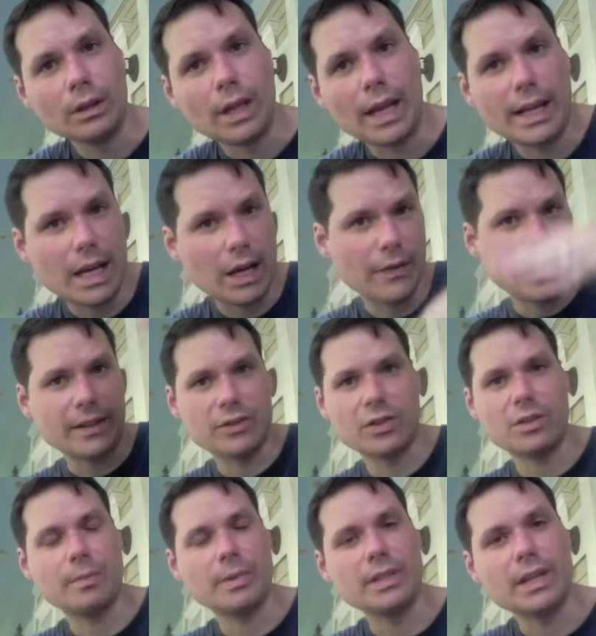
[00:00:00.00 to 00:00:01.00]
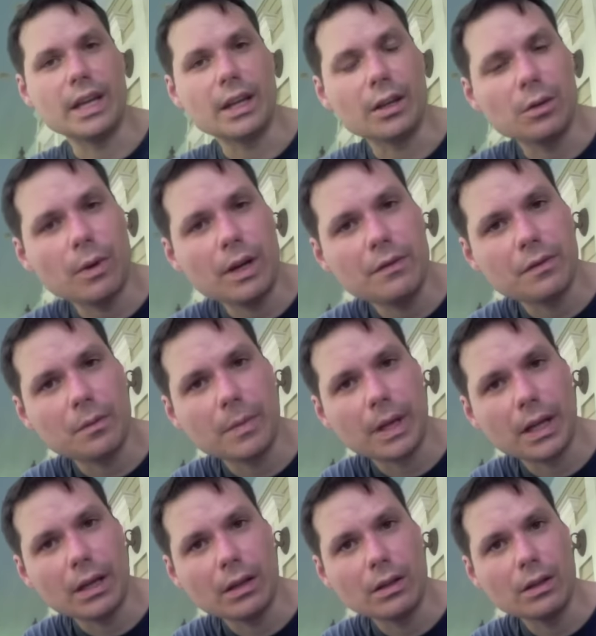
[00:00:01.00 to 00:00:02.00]
And now that's just been taken away from
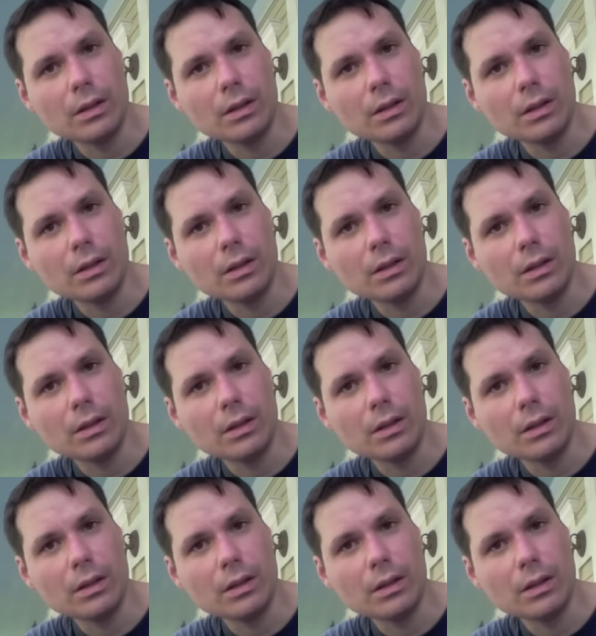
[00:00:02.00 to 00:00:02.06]
me